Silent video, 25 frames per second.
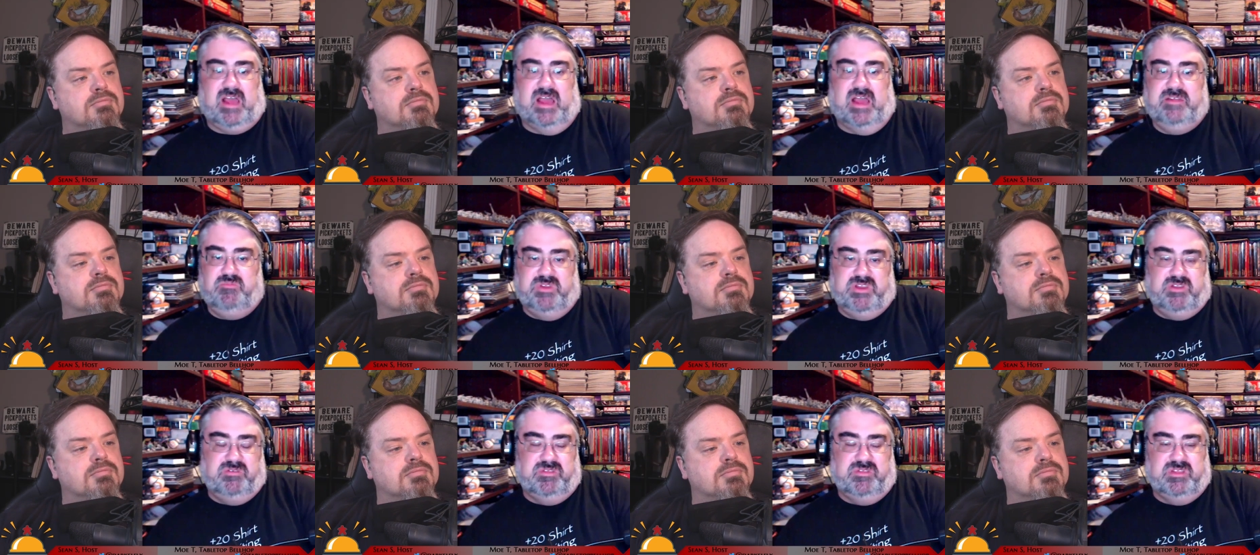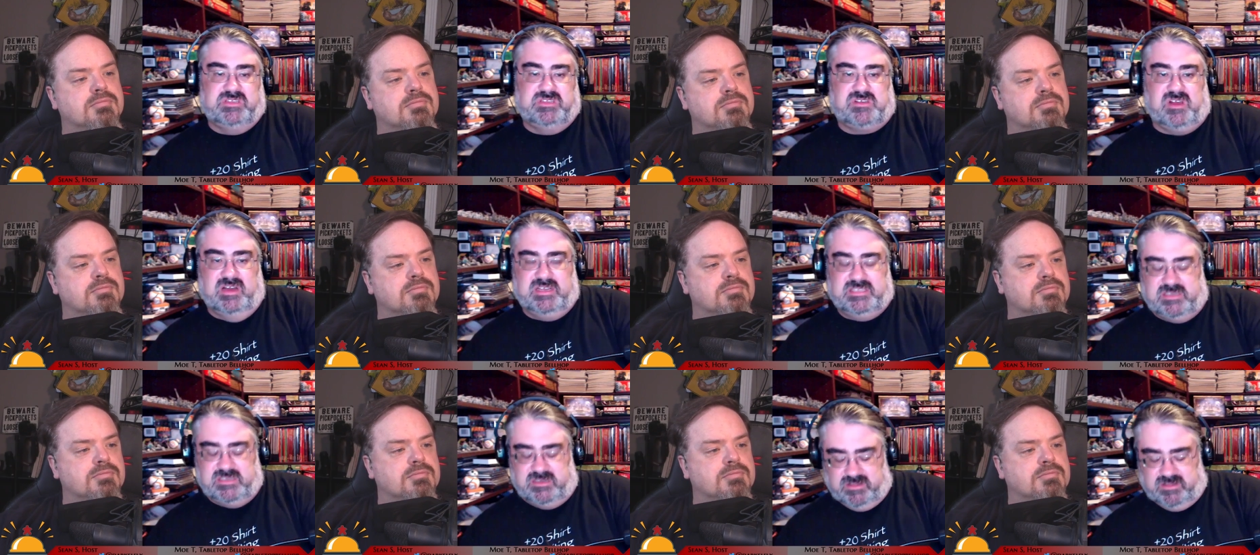Speaker 1: I we do
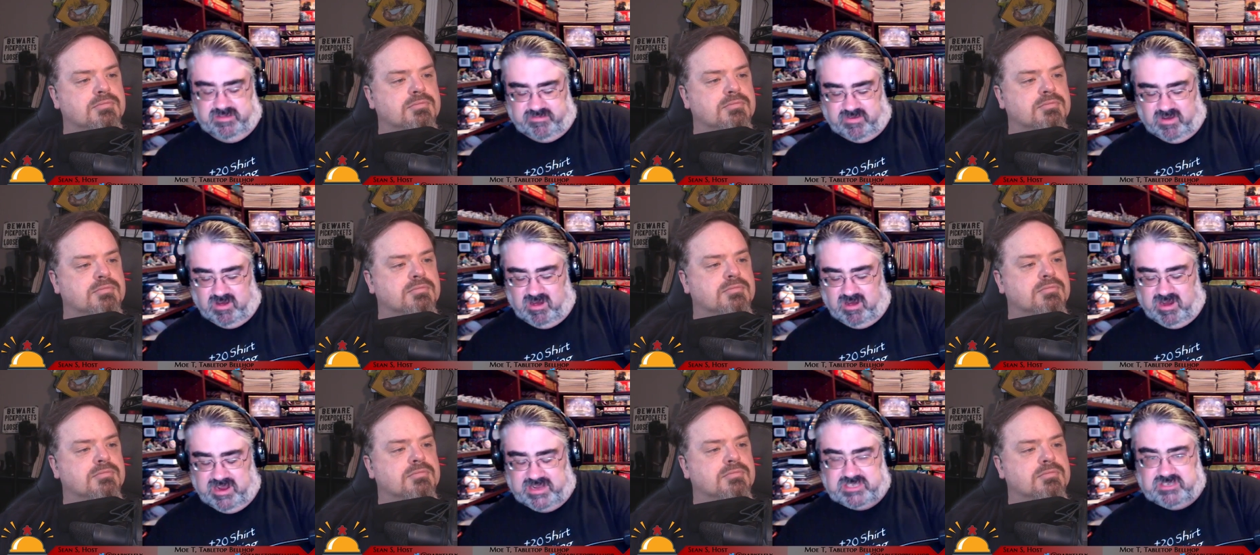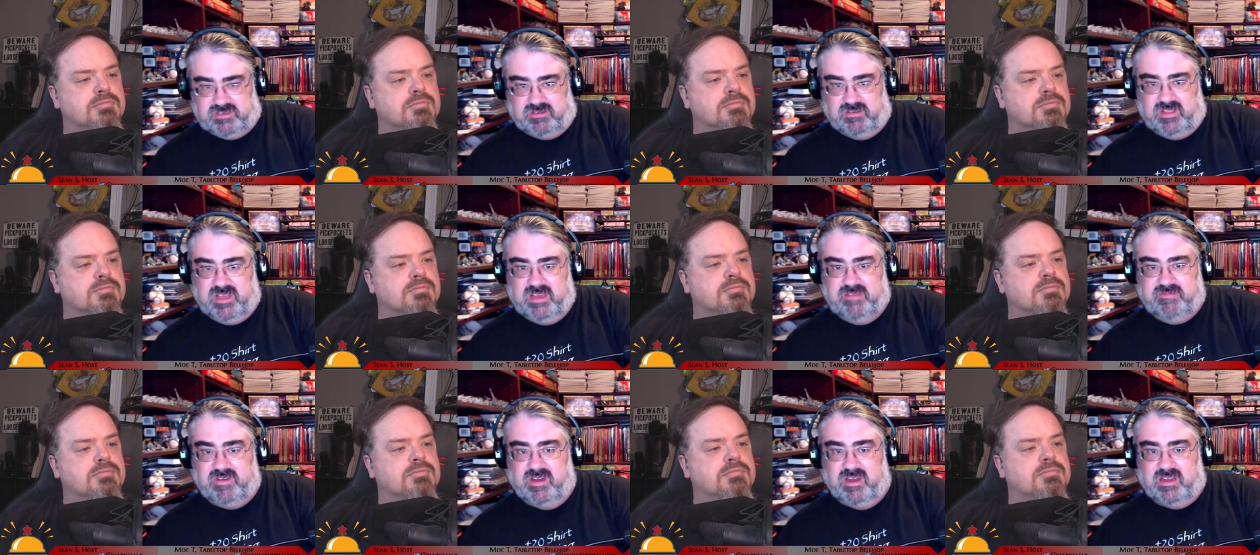this constantly for our
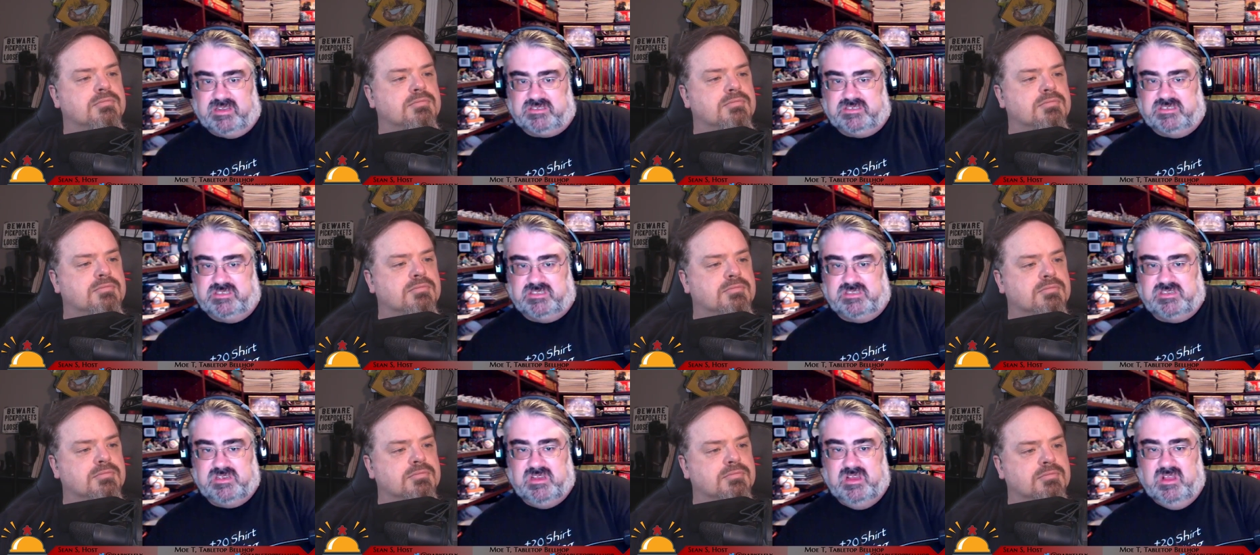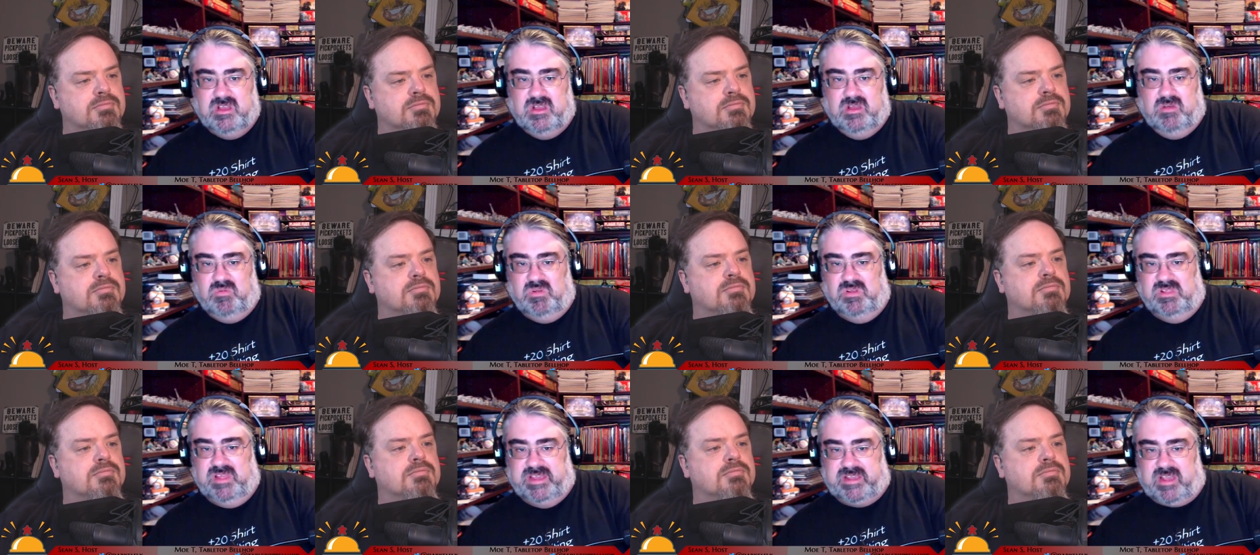extra life auctions
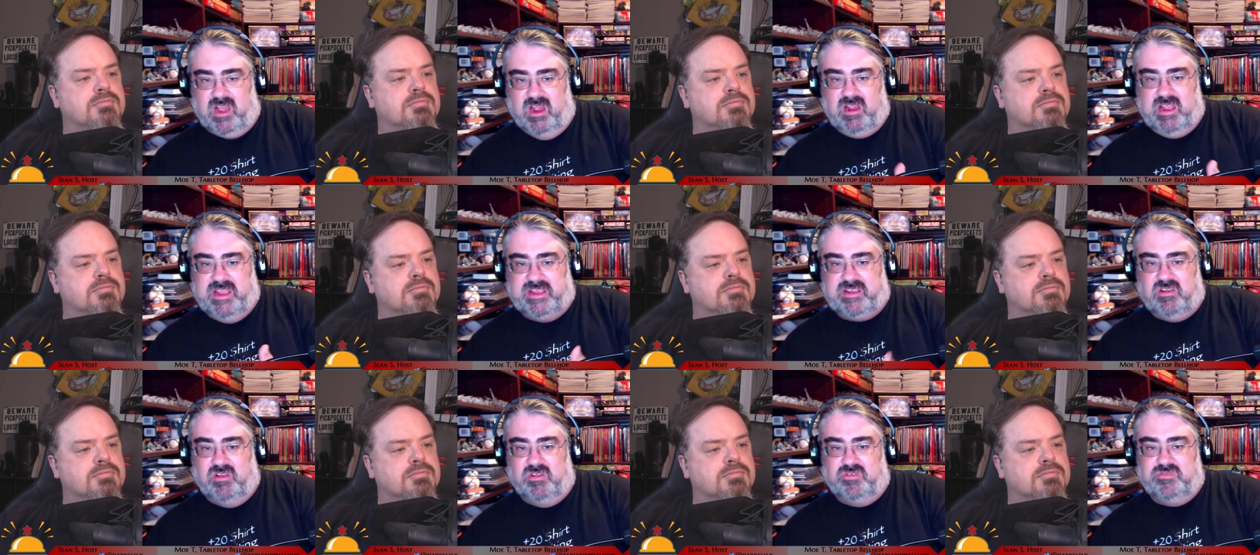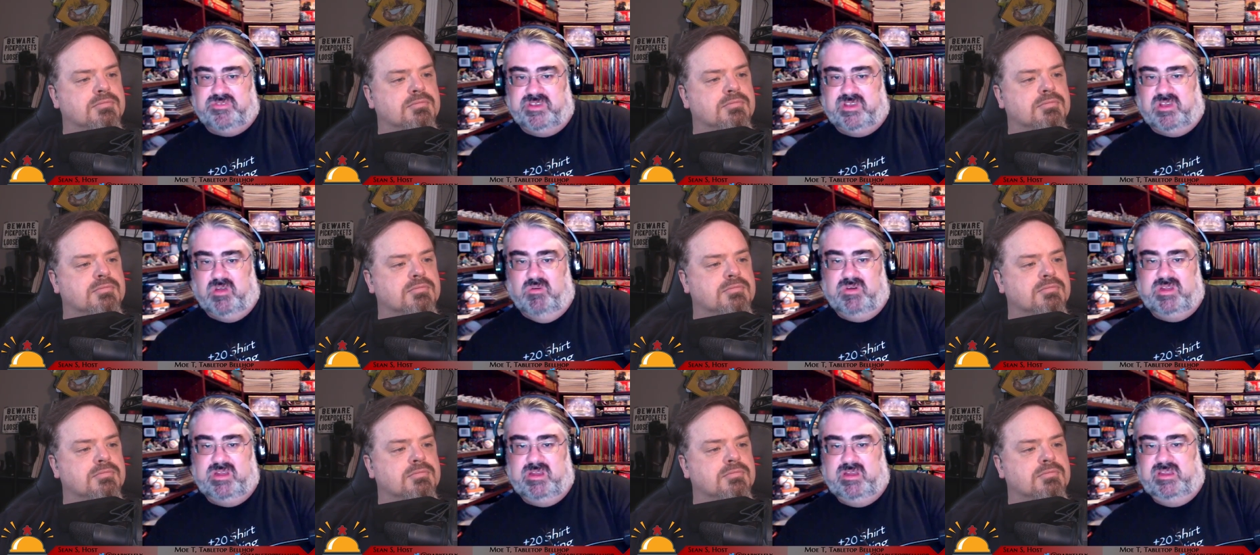we're like all right
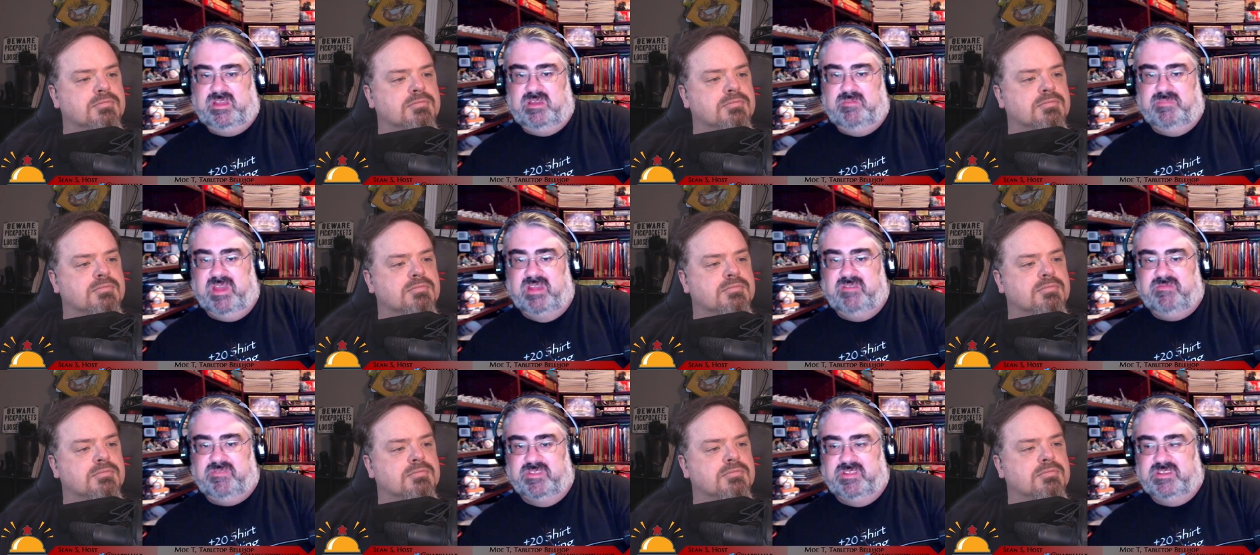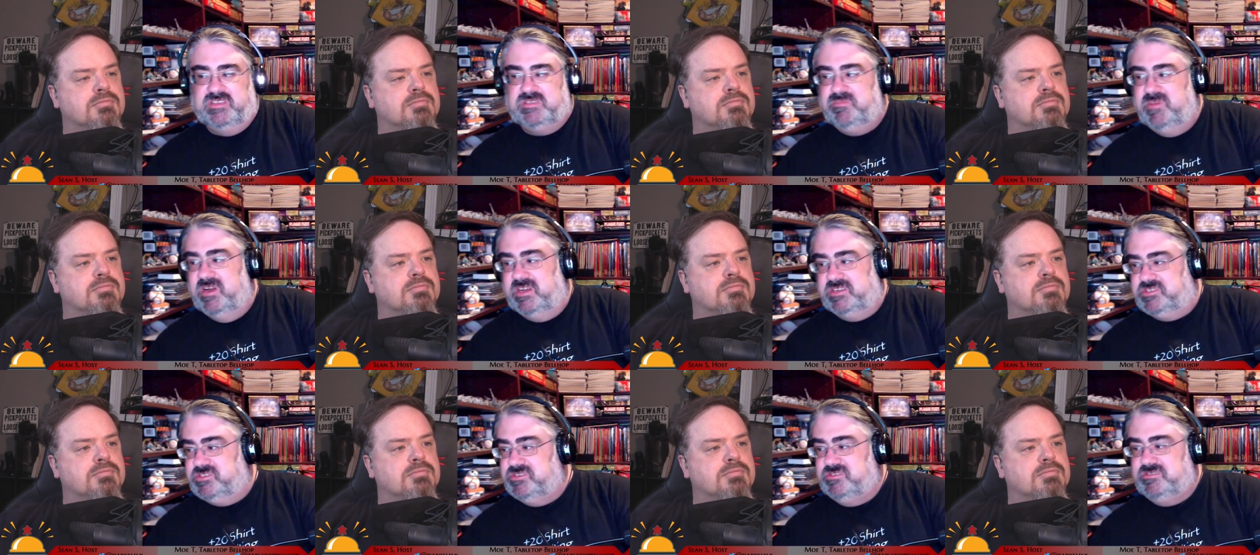currently going on ebay for
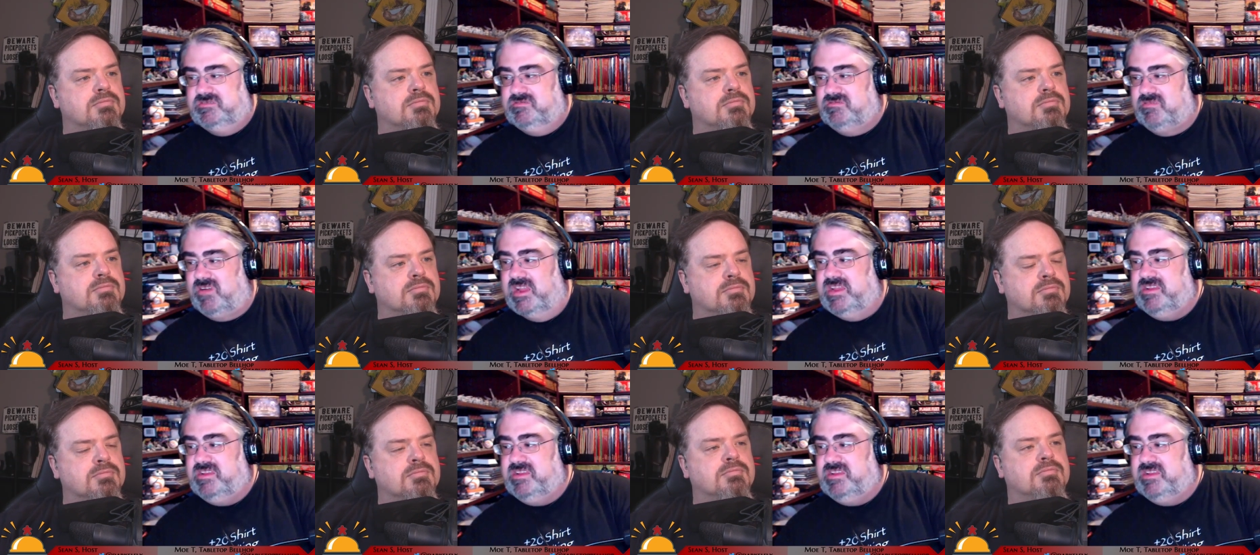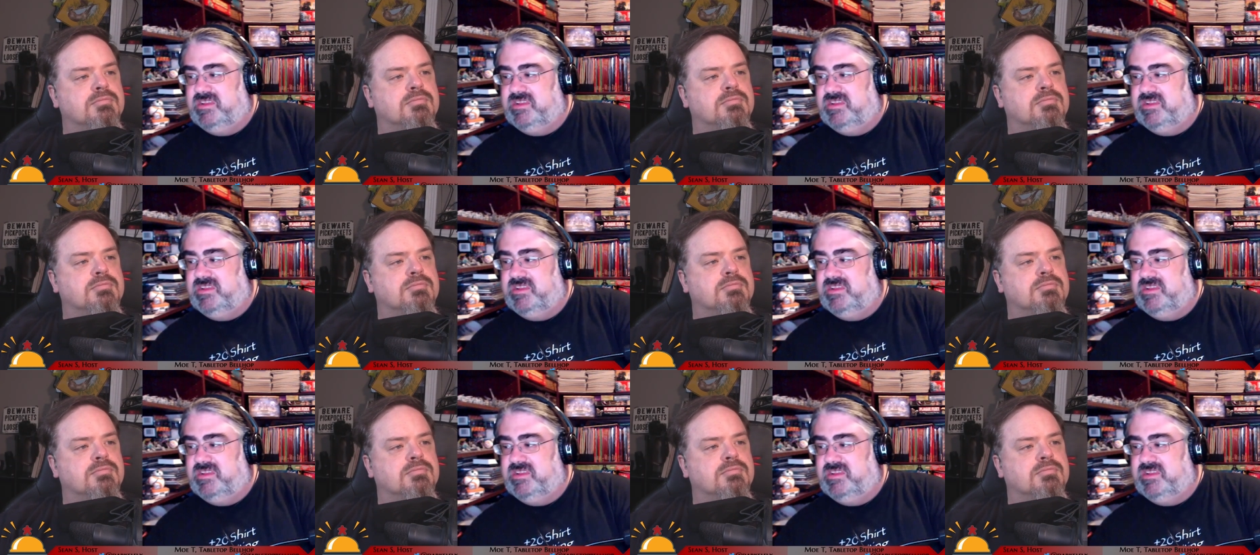this much right